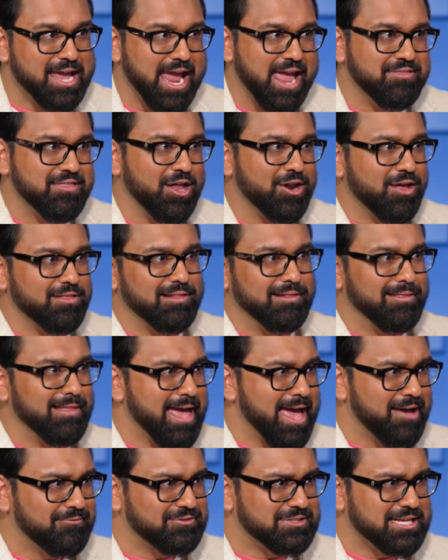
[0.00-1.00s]
And then on the
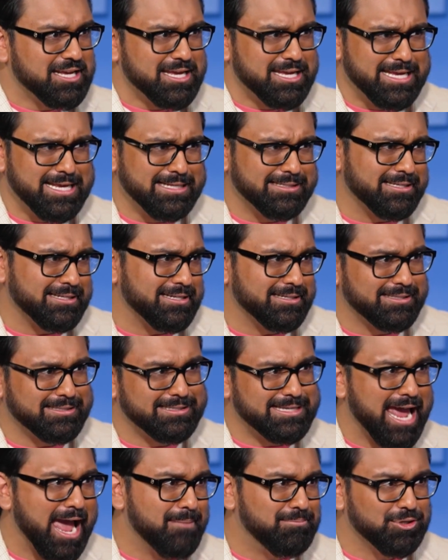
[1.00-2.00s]
left, he's an
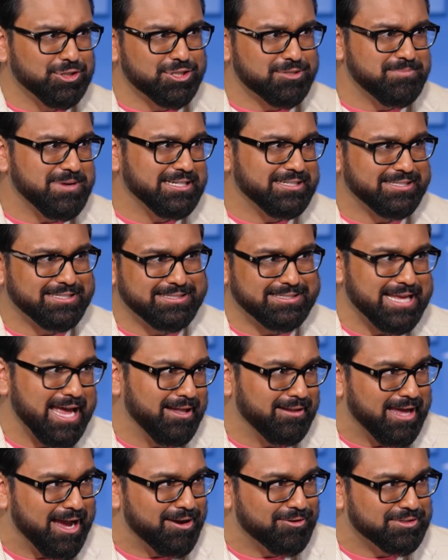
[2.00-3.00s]
establishment
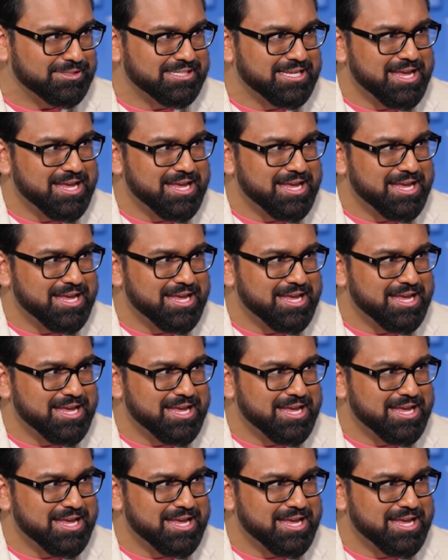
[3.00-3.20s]
sellout.